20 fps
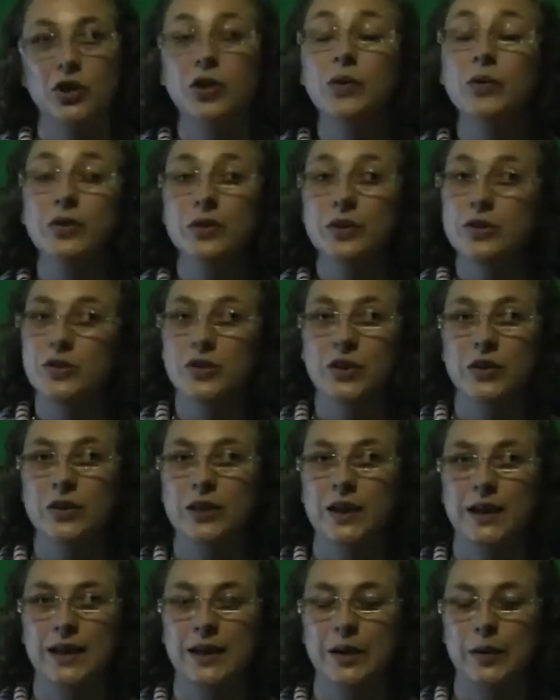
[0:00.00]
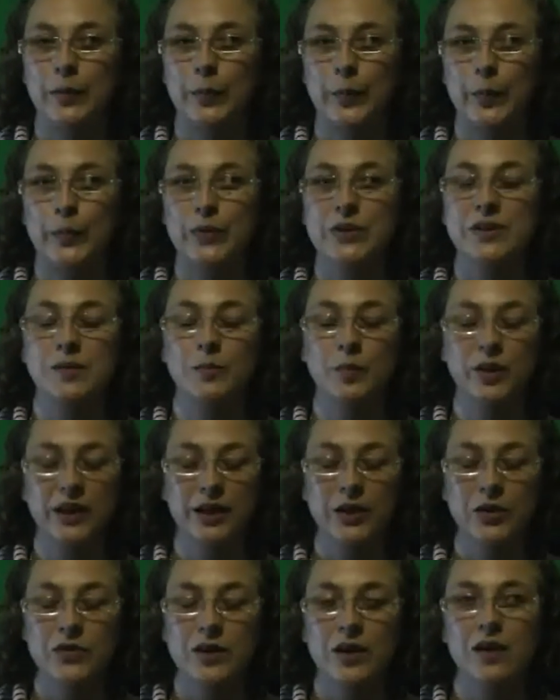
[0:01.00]
you couldn't do that. But
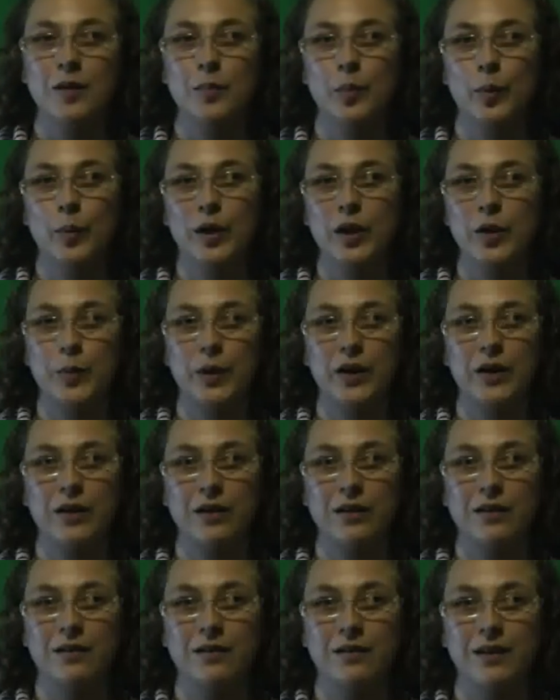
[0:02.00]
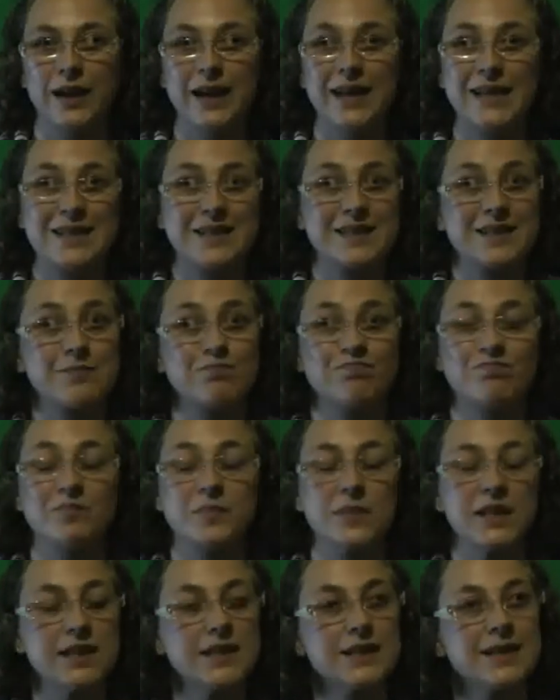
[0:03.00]
somebody who's hypermobile, it's
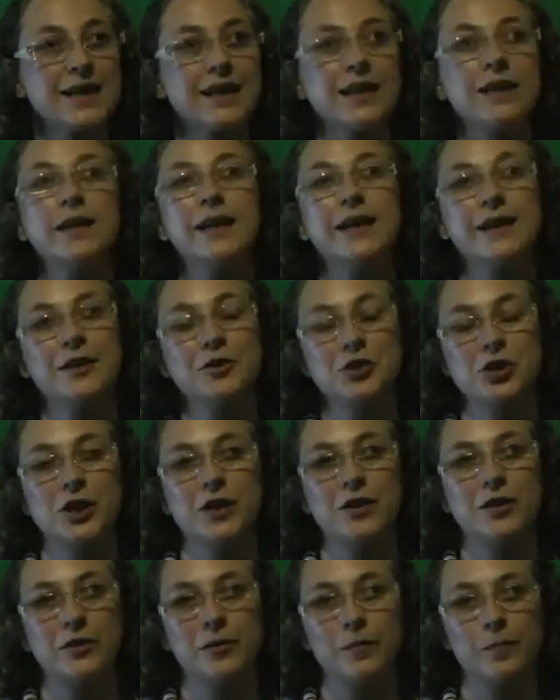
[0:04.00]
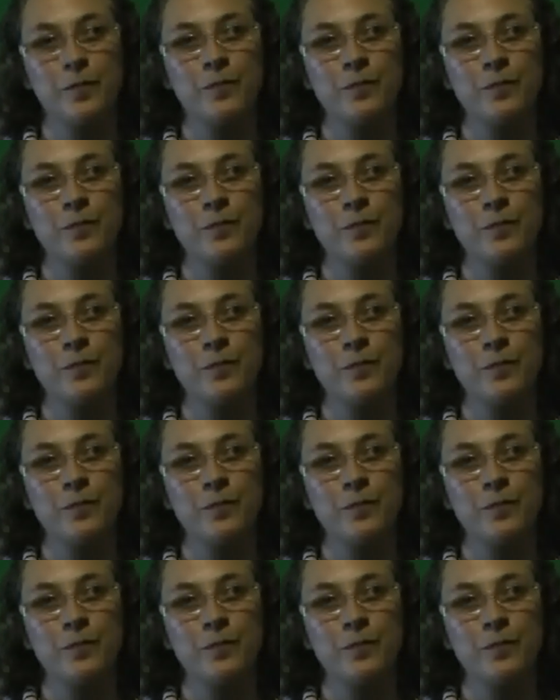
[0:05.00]
second nature.